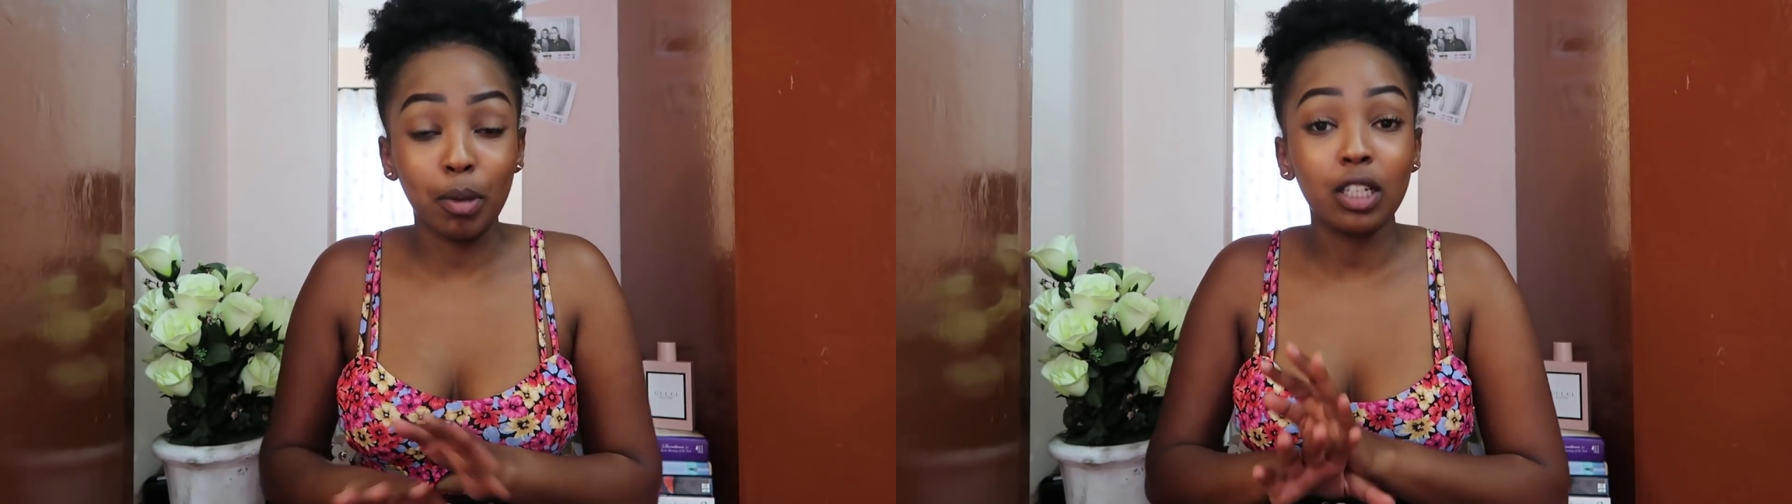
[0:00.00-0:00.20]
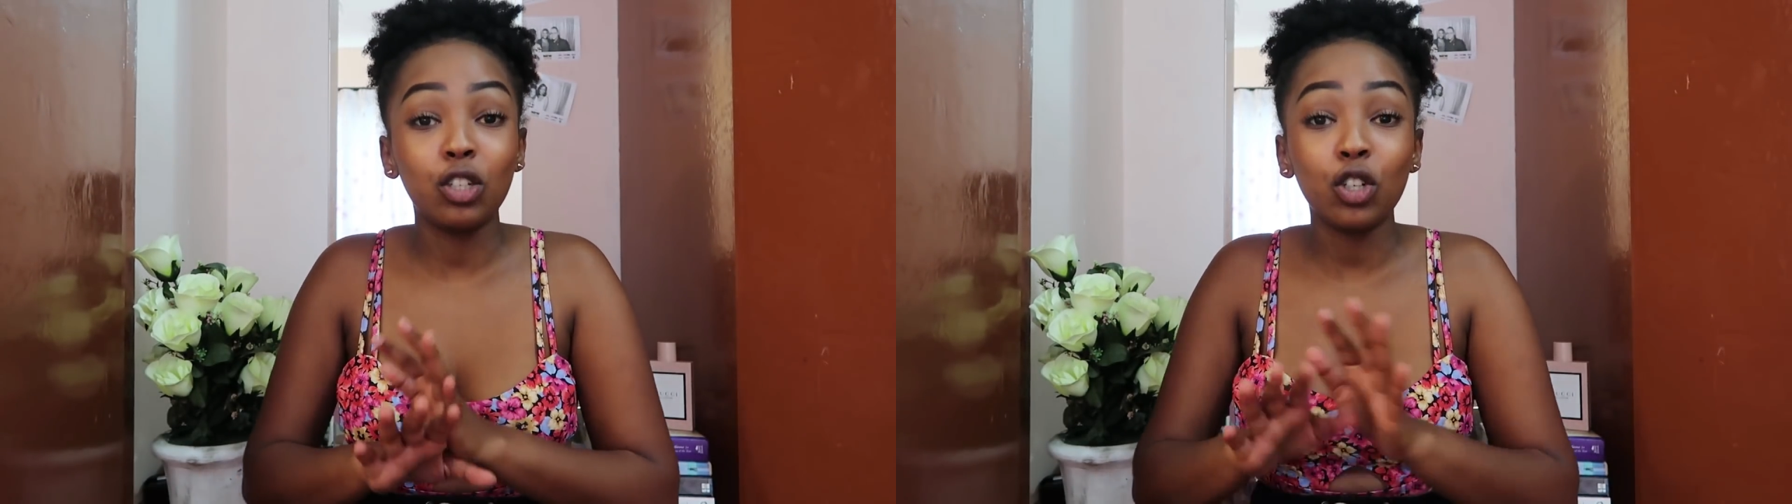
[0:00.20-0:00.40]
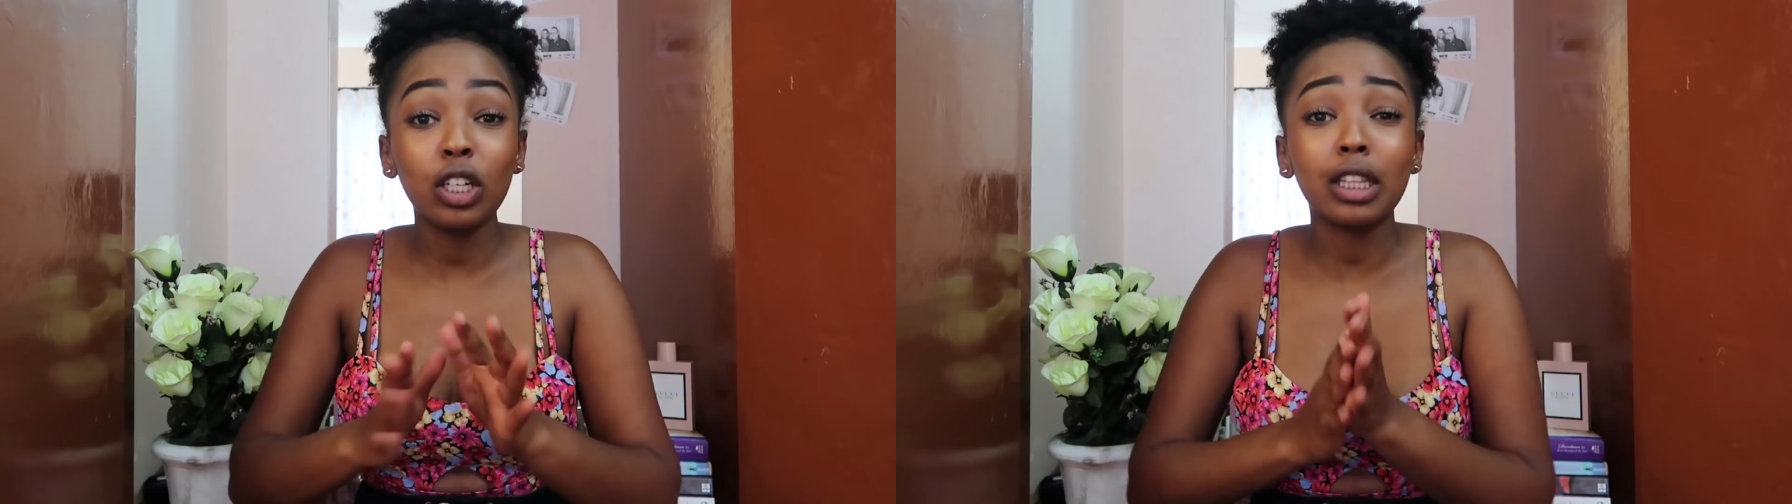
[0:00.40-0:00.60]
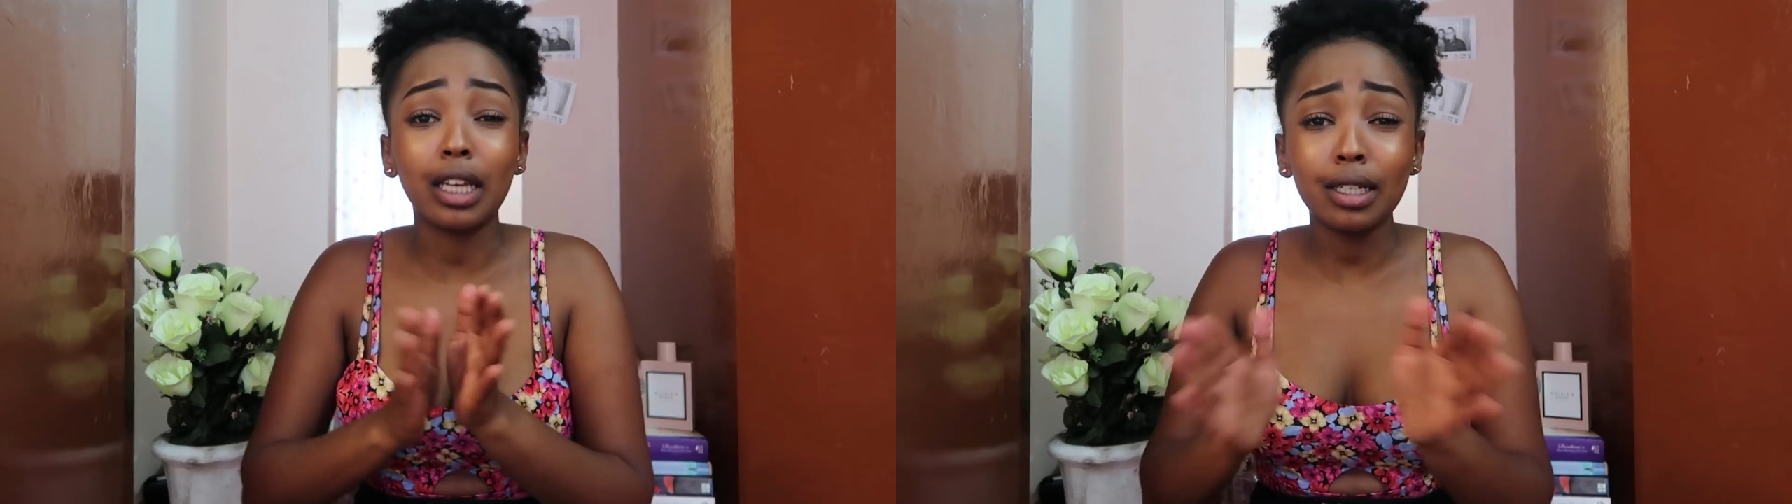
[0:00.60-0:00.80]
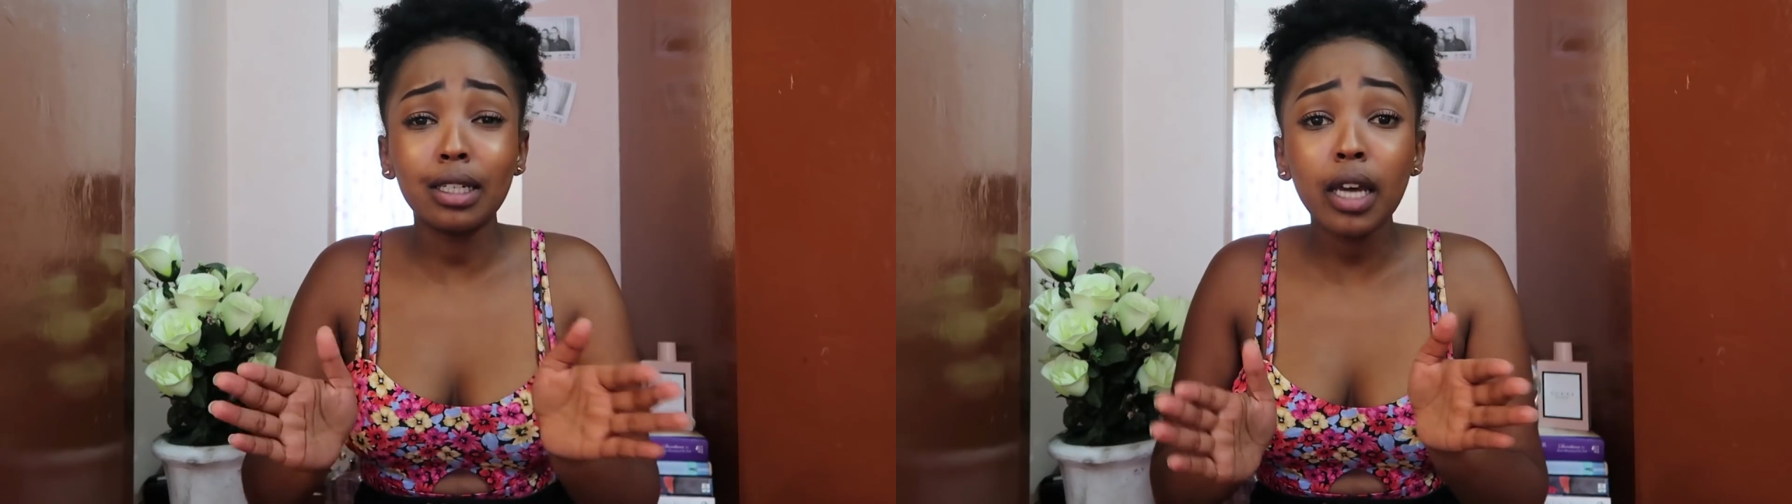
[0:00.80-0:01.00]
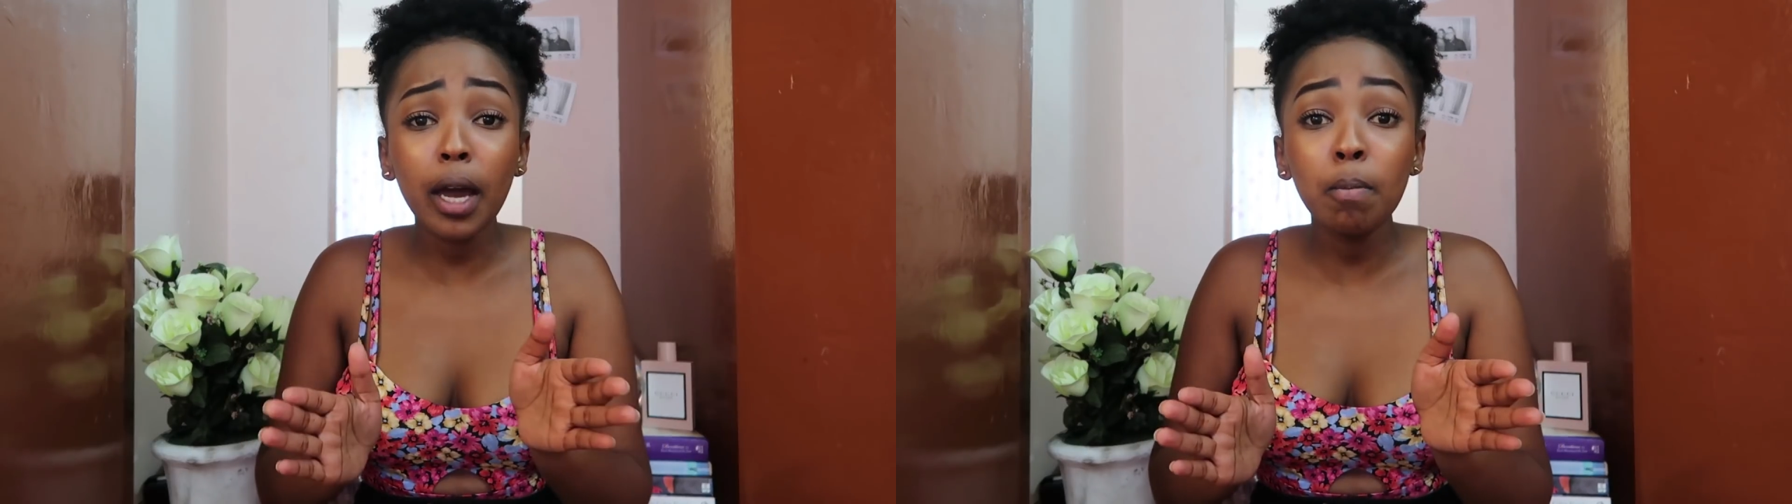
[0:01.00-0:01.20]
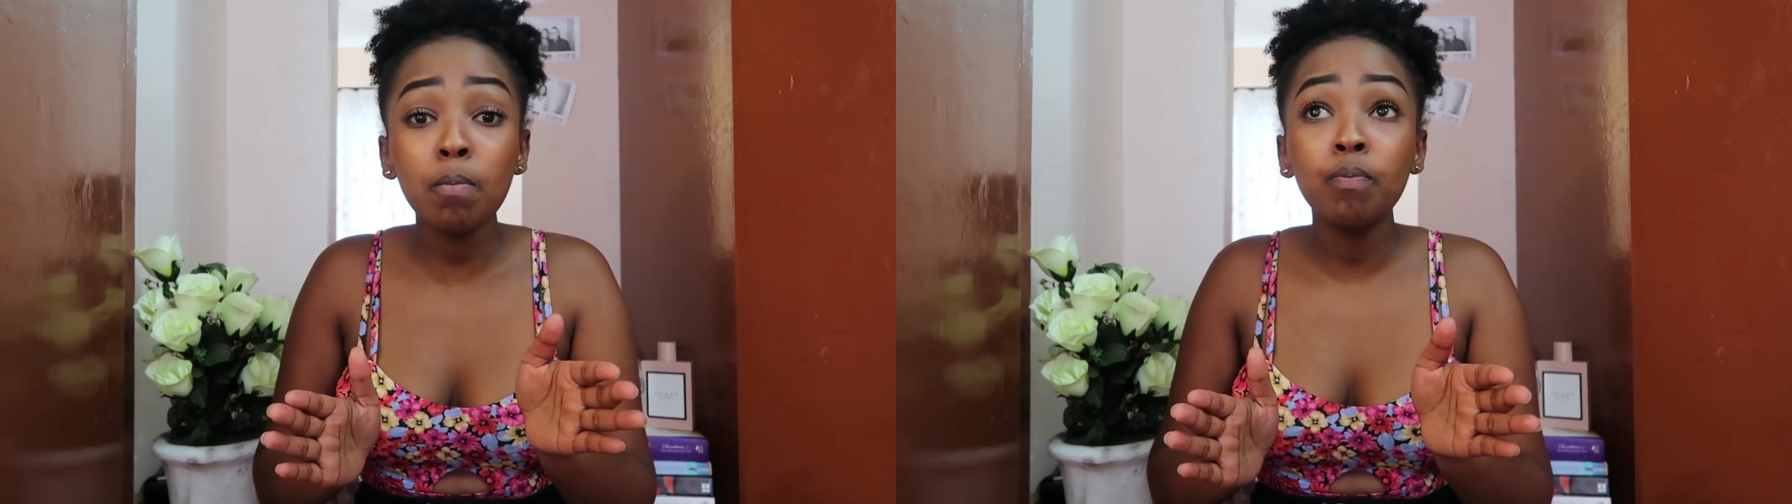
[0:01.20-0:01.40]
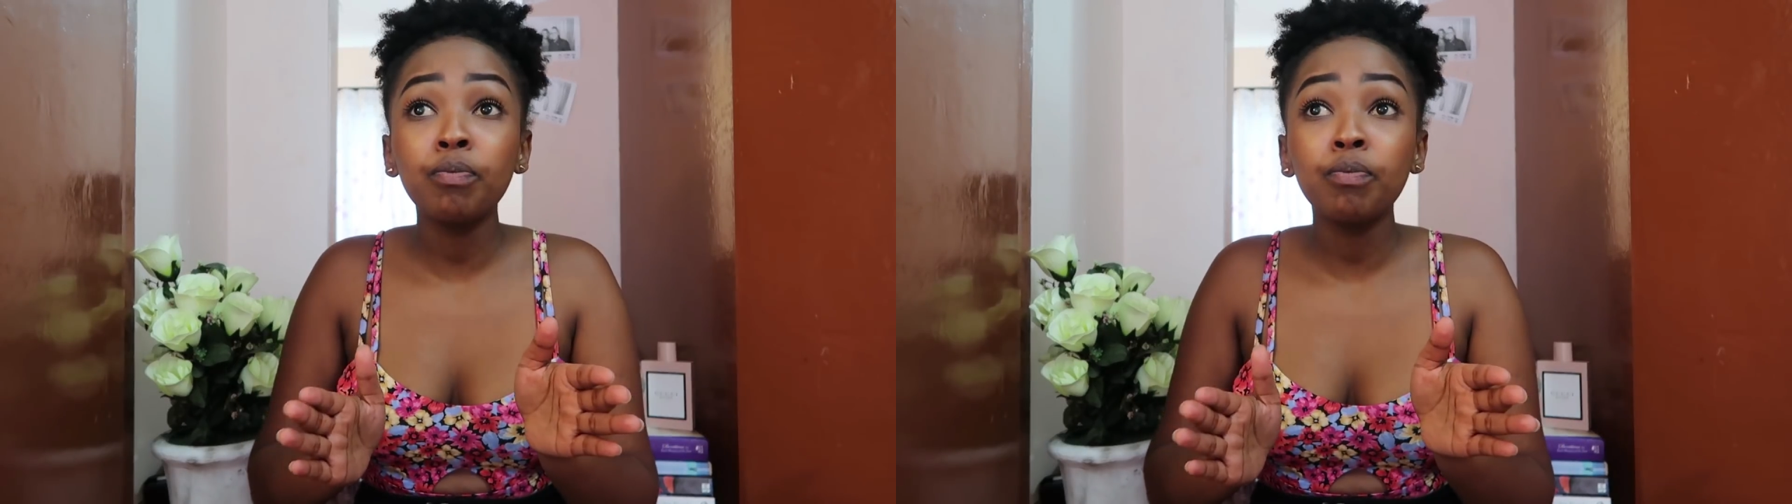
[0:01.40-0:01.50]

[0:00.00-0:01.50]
but during that time